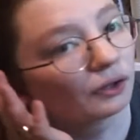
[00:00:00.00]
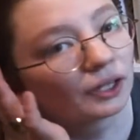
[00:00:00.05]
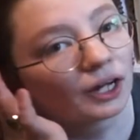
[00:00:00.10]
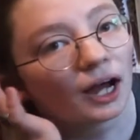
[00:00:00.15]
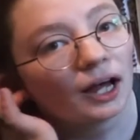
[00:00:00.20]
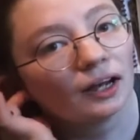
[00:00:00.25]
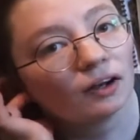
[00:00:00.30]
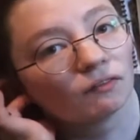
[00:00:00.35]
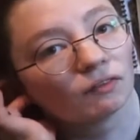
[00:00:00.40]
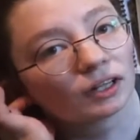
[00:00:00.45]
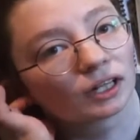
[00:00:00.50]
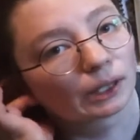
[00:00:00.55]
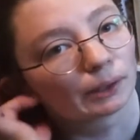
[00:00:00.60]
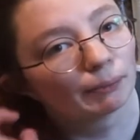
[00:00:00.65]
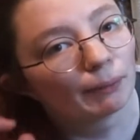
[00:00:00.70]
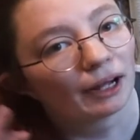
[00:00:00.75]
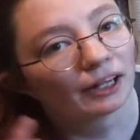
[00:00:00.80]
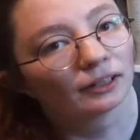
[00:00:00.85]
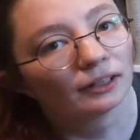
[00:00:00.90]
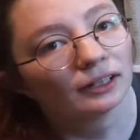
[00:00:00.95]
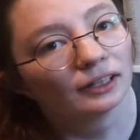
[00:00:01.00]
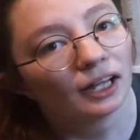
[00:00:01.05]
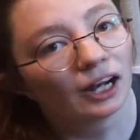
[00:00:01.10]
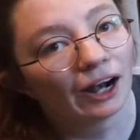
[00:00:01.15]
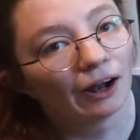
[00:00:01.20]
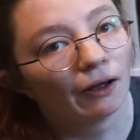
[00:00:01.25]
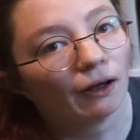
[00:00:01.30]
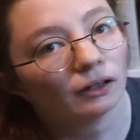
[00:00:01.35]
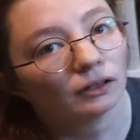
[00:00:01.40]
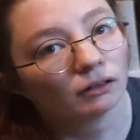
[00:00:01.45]
kind of expecting
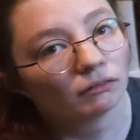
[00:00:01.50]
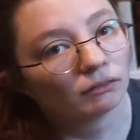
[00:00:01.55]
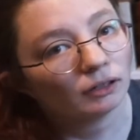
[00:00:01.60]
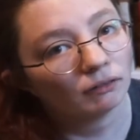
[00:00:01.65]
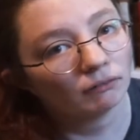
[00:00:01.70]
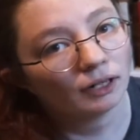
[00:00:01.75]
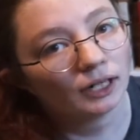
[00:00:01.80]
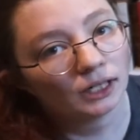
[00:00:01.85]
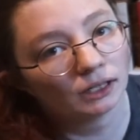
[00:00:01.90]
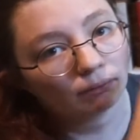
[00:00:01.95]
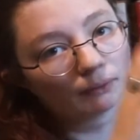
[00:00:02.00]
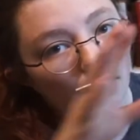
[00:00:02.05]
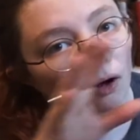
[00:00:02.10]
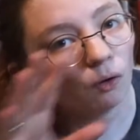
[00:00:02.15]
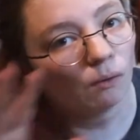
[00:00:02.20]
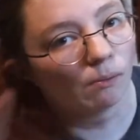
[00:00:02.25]
that I had to rearrange my whole